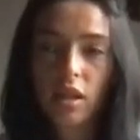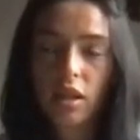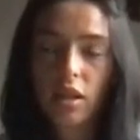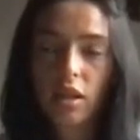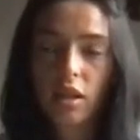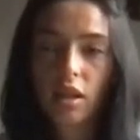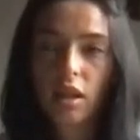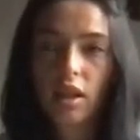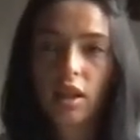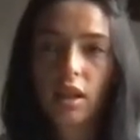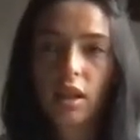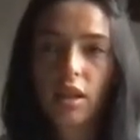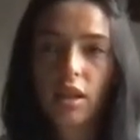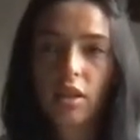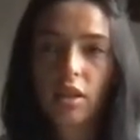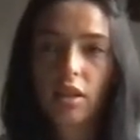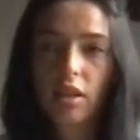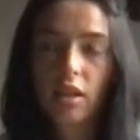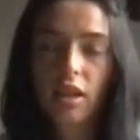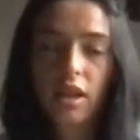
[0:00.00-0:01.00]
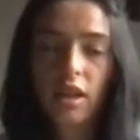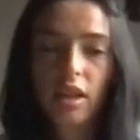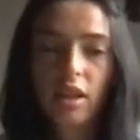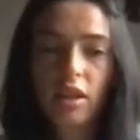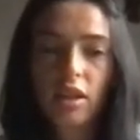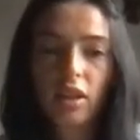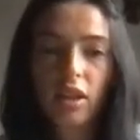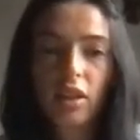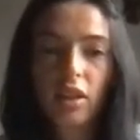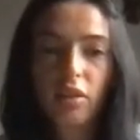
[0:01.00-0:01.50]
a clear
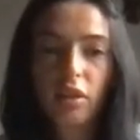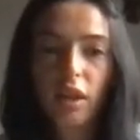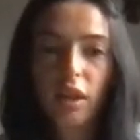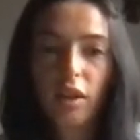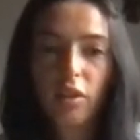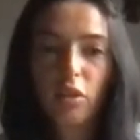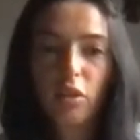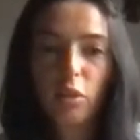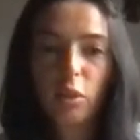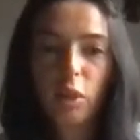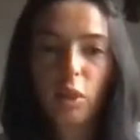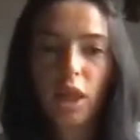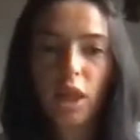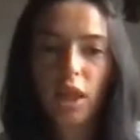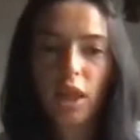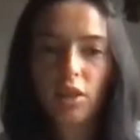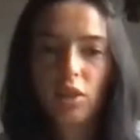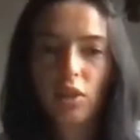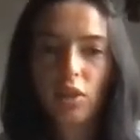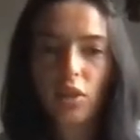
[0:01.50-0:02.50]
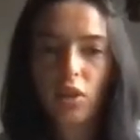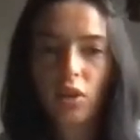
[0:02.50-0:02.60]
lifeline for me, like,